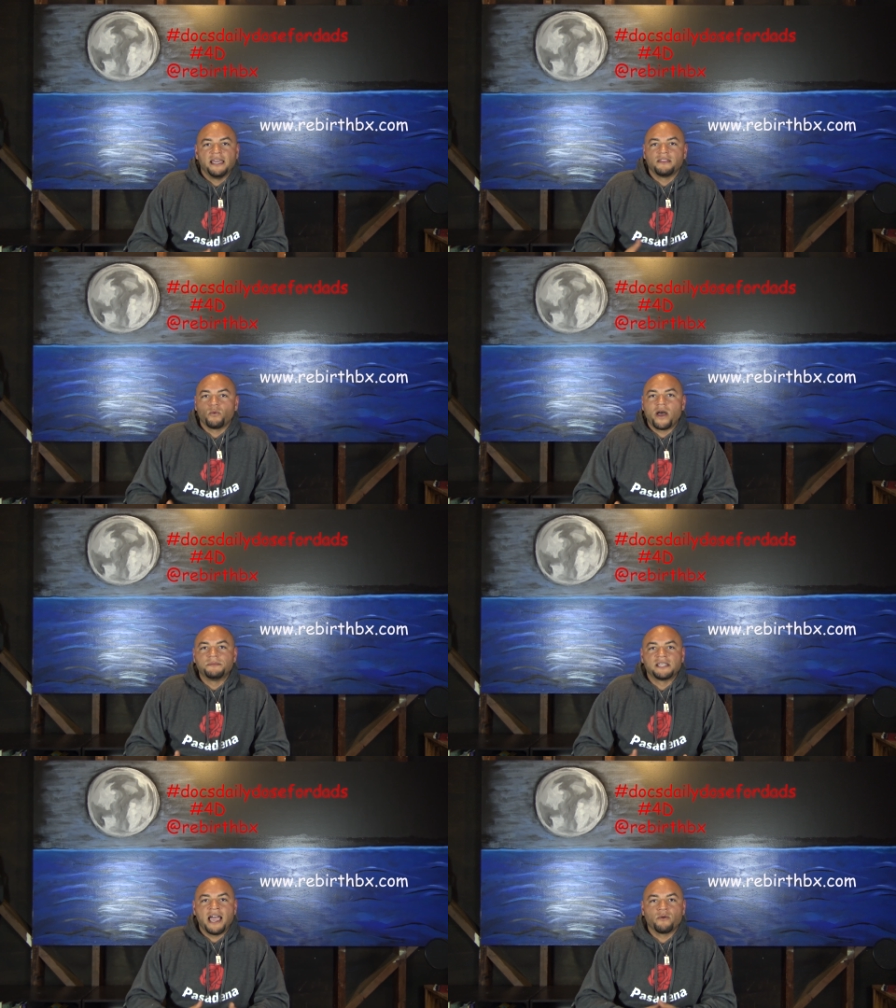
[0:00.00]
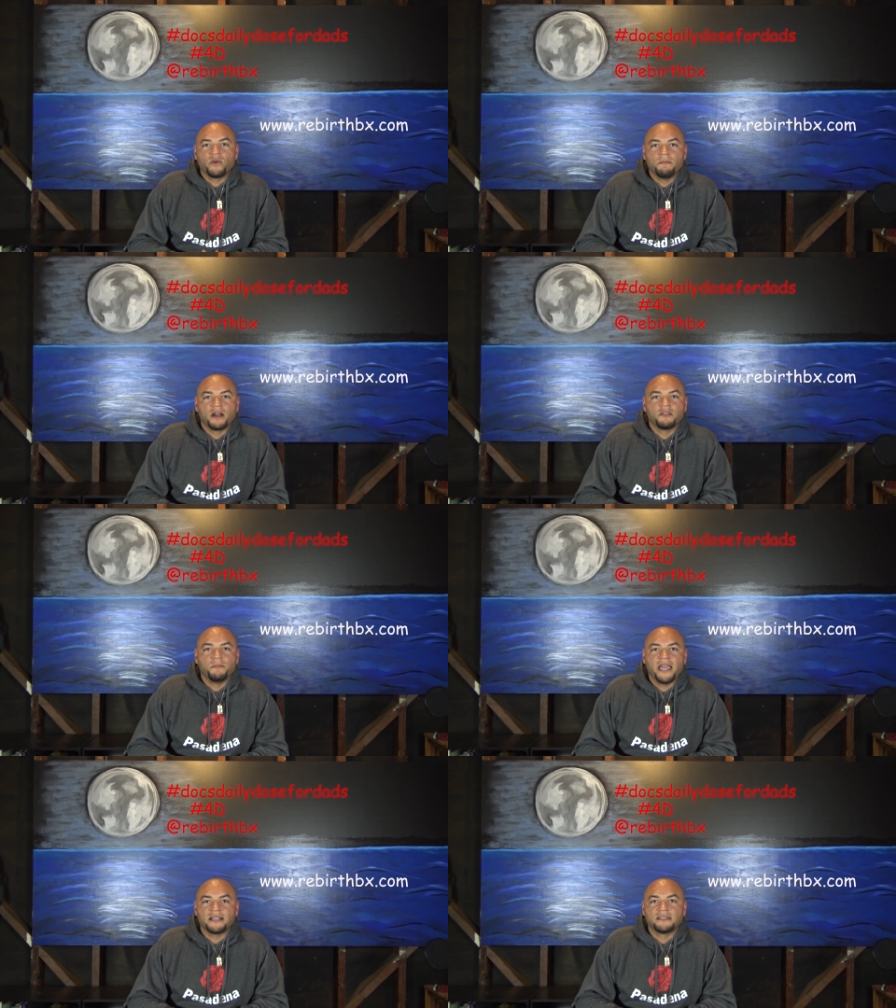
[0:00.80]
Hit the website, Rebirth
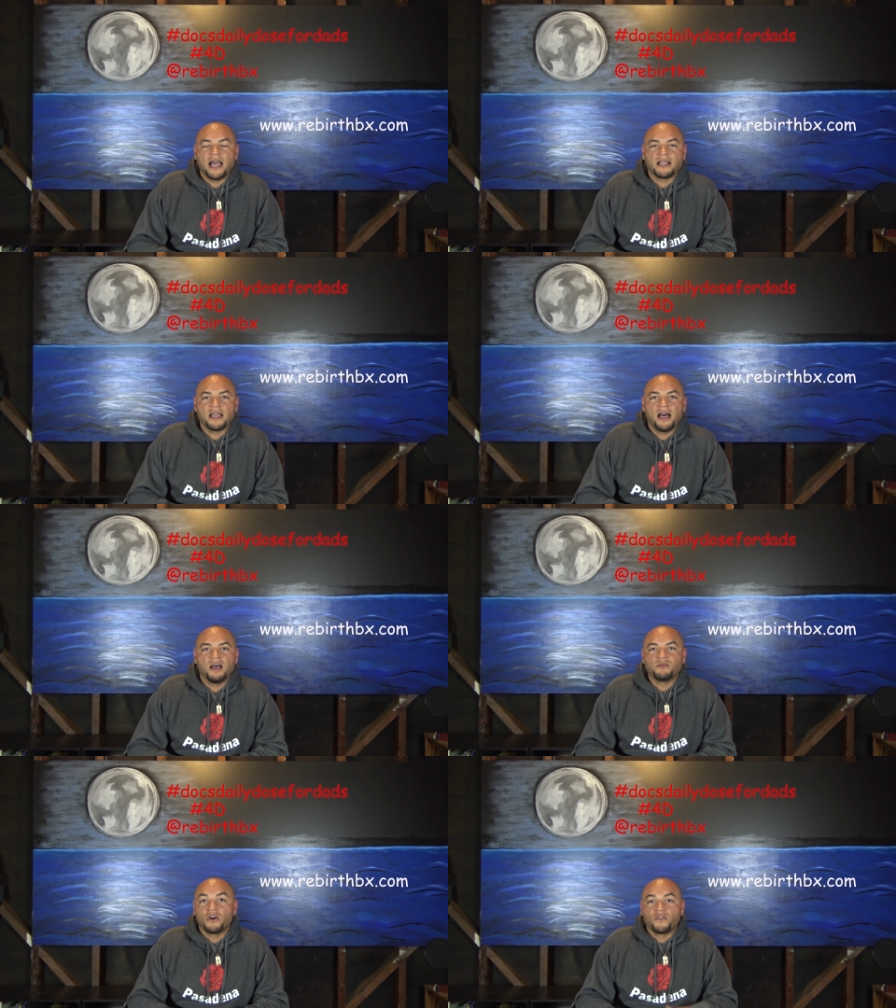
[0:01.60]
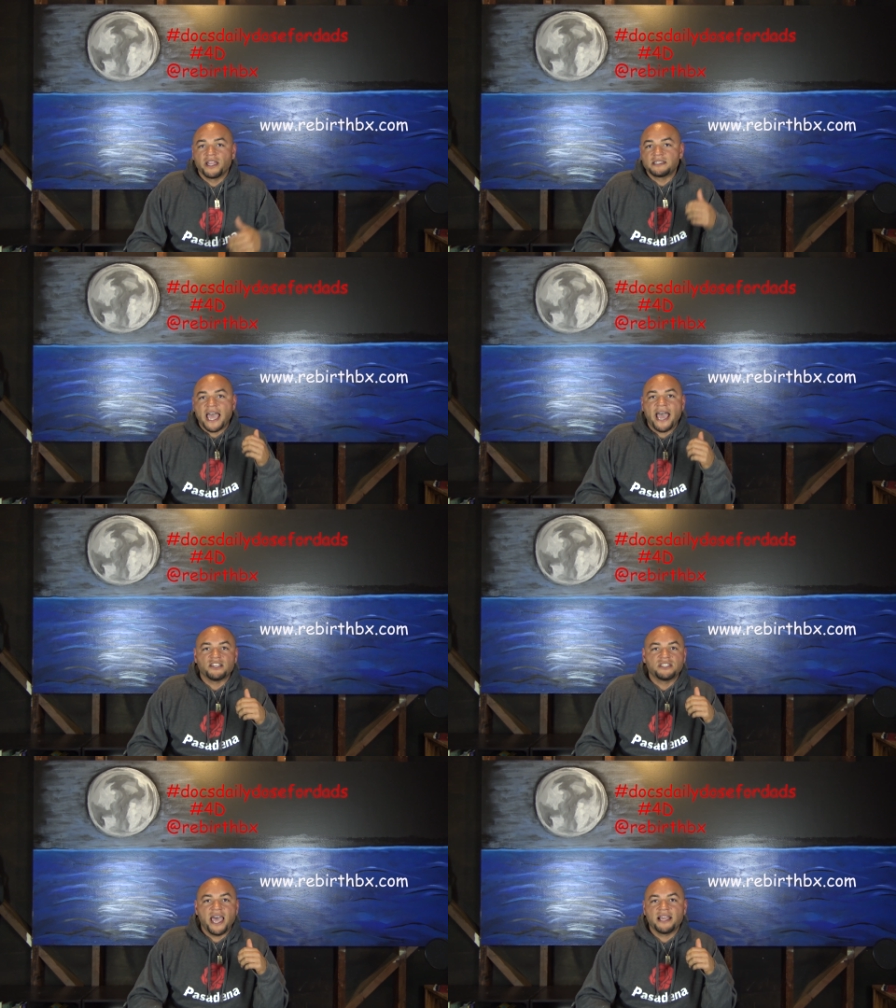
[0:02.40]
B X dot com. Don't forget to
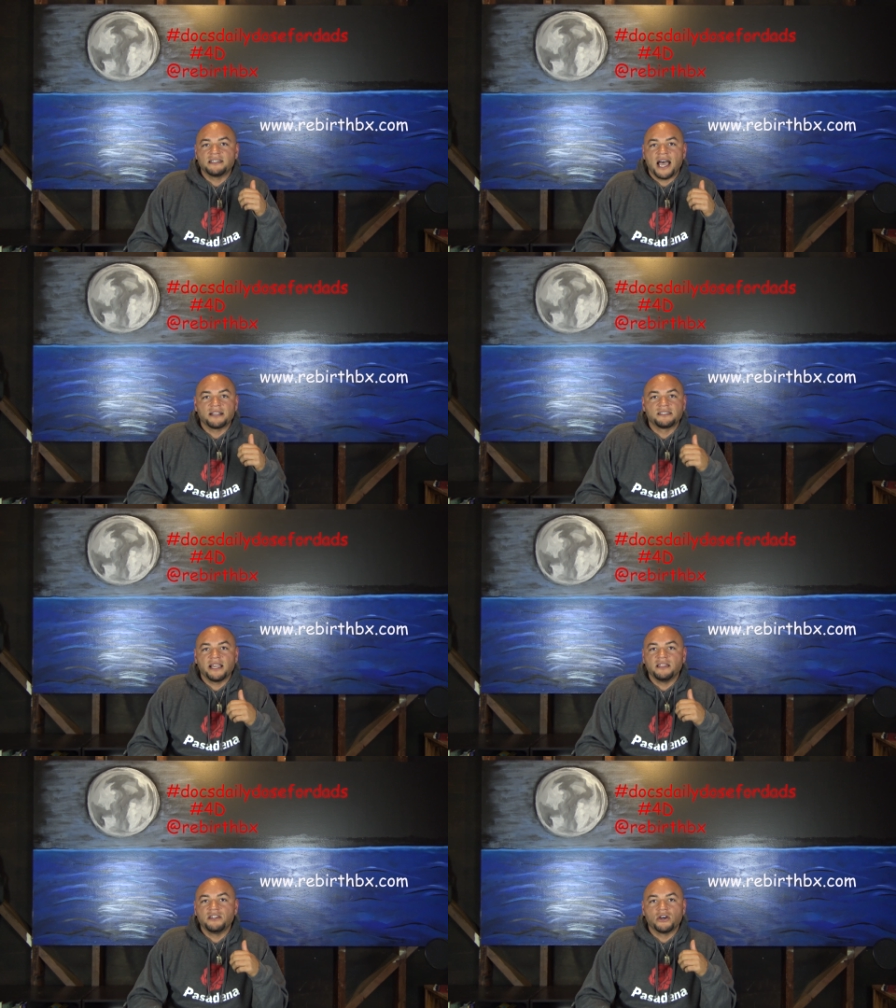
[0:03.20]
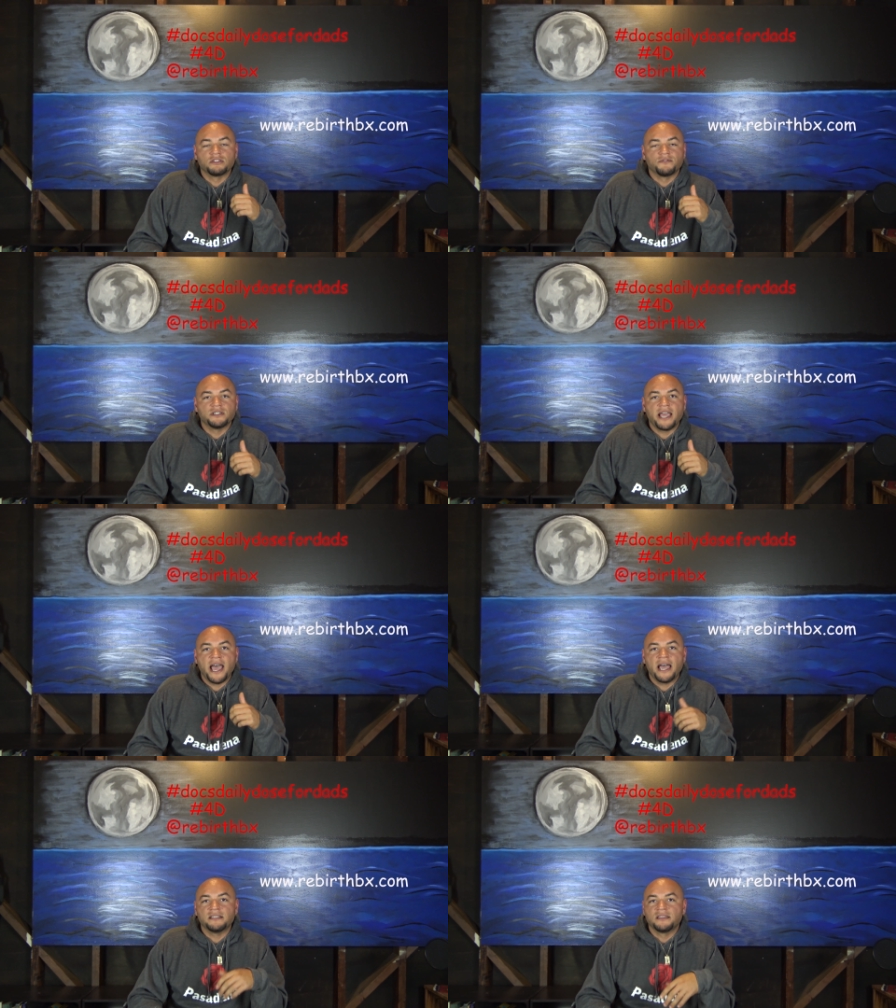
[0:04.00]
hashtag Doc's Daily Dose for
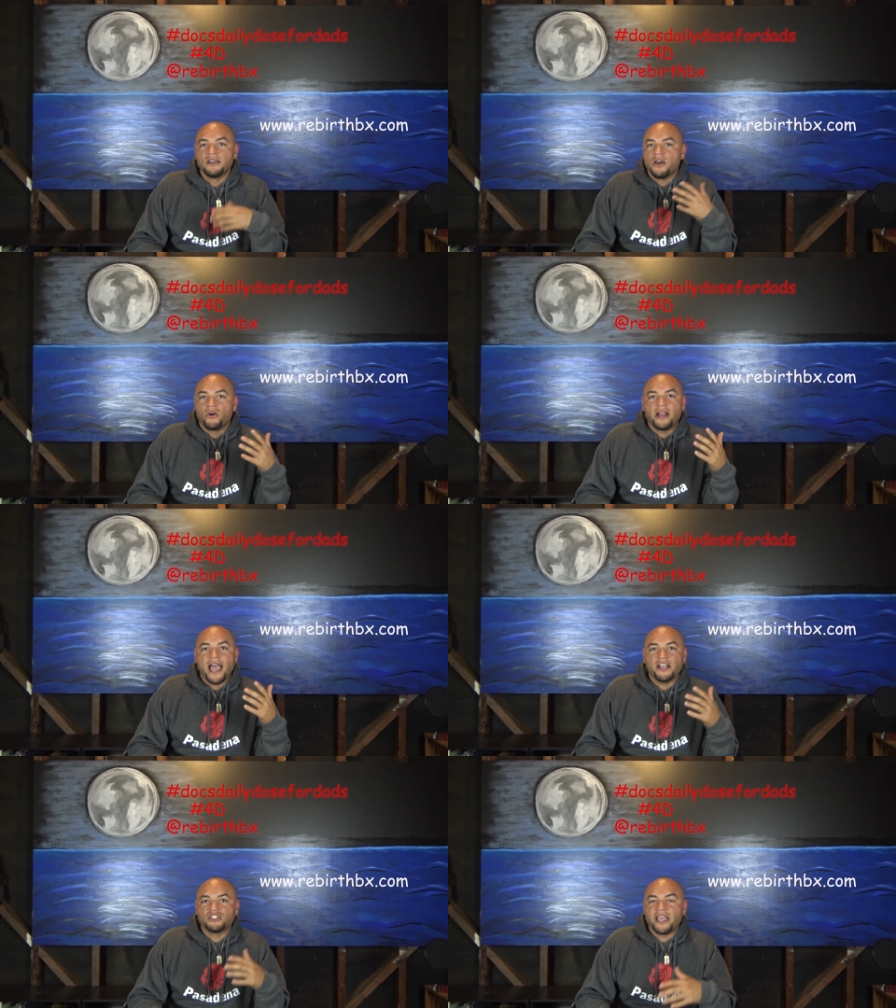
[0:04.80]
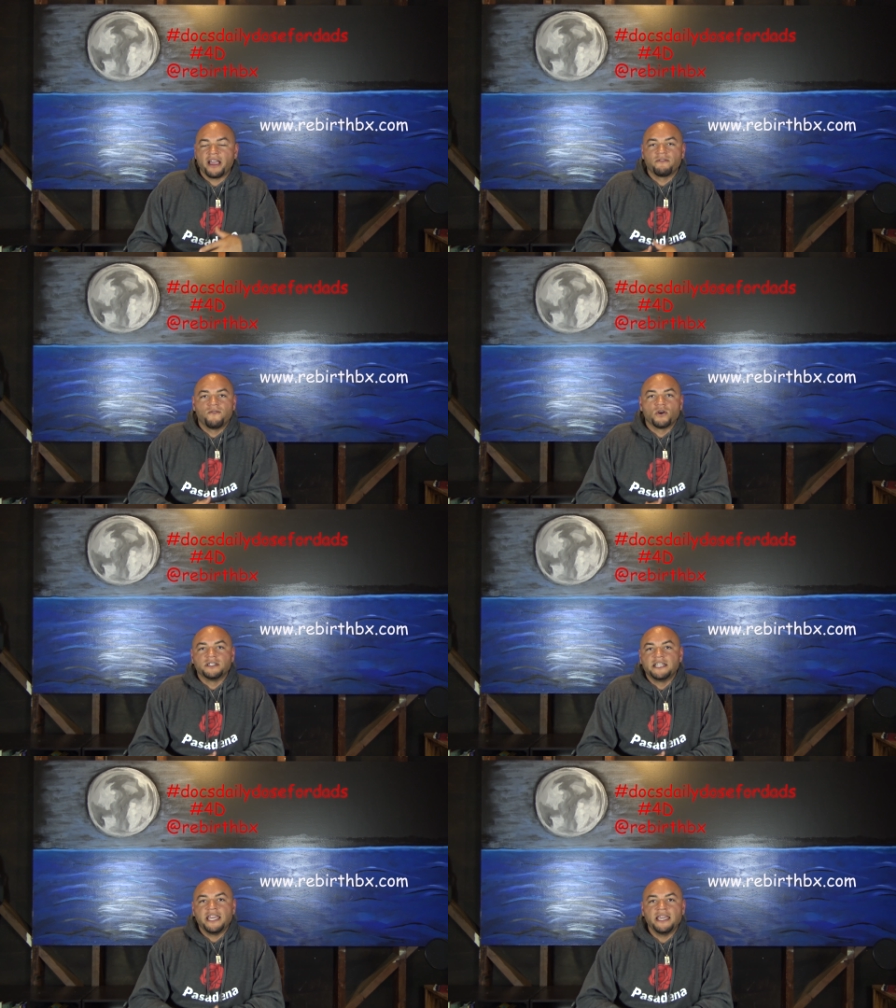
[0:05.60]
Dads or hashtag four
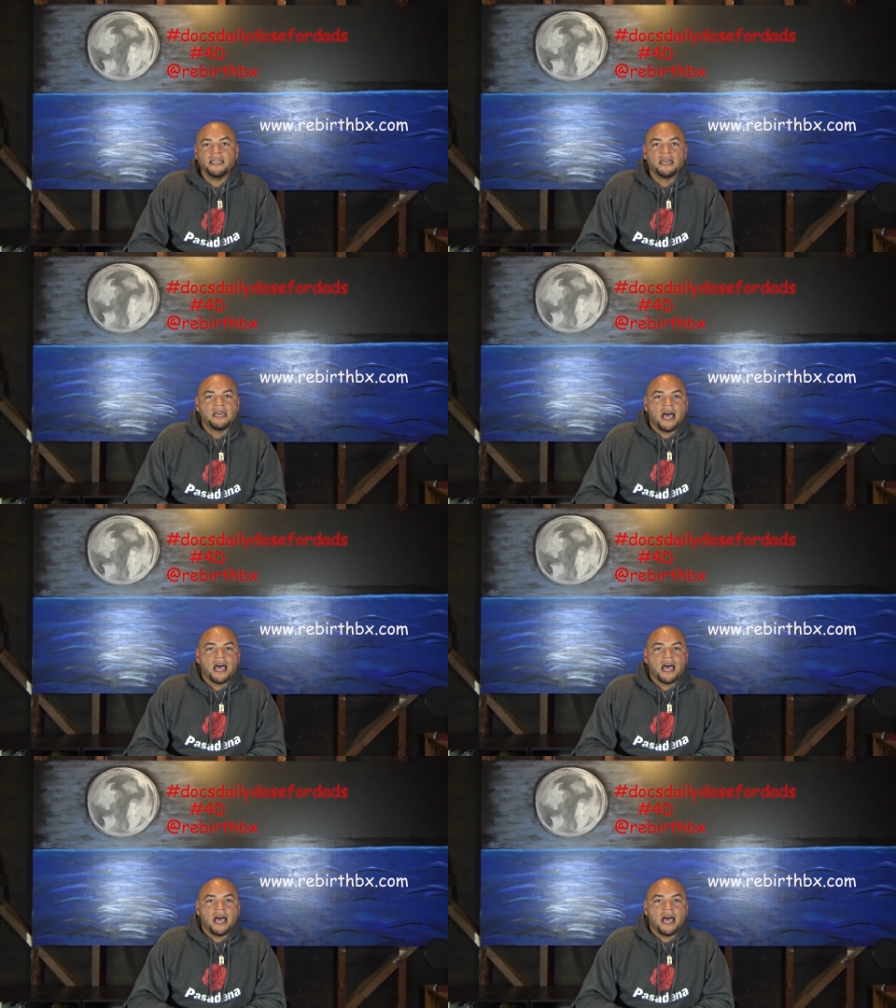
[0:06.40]
D.